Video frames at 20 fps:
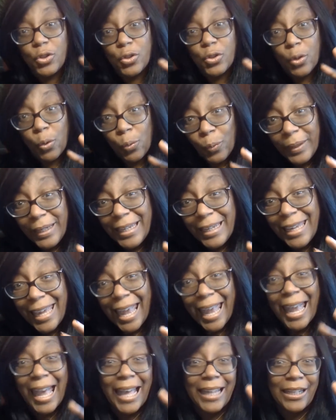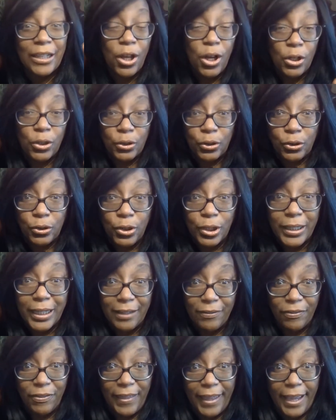So we can look
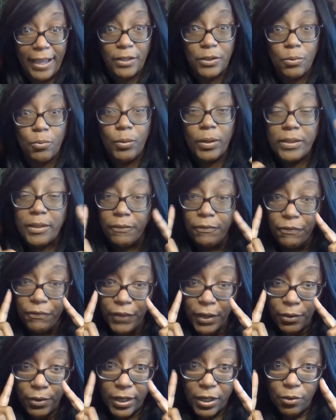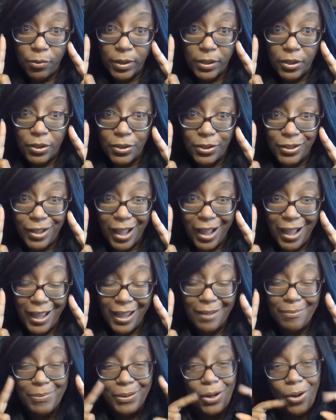at things with a very critical
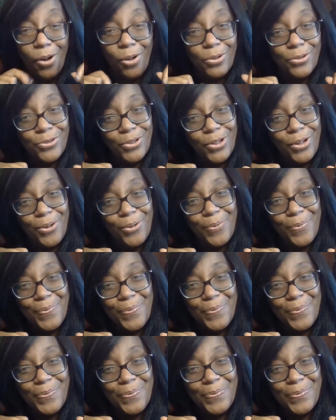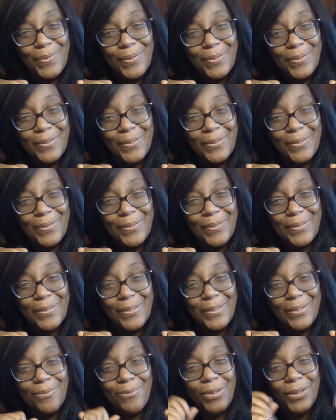eye, but also
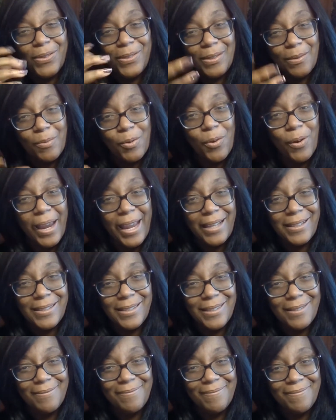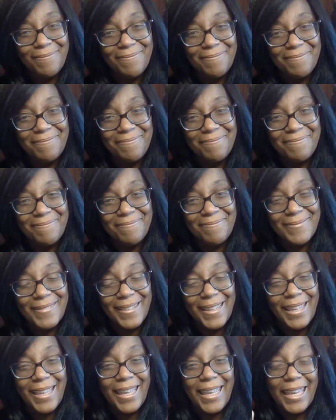with some grace.
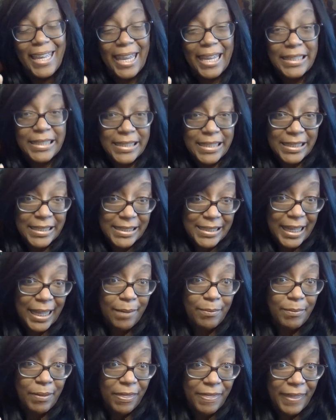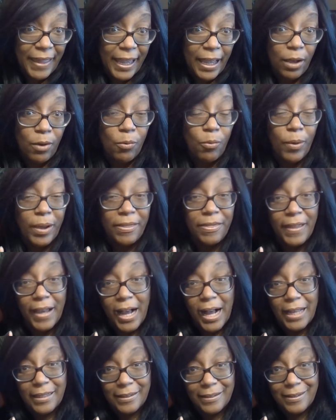It's the same thing with
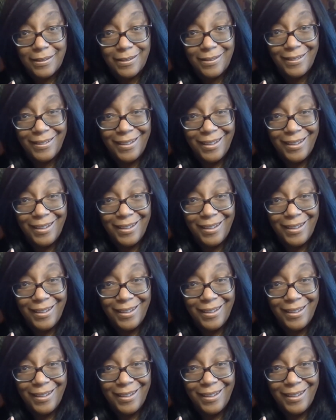us.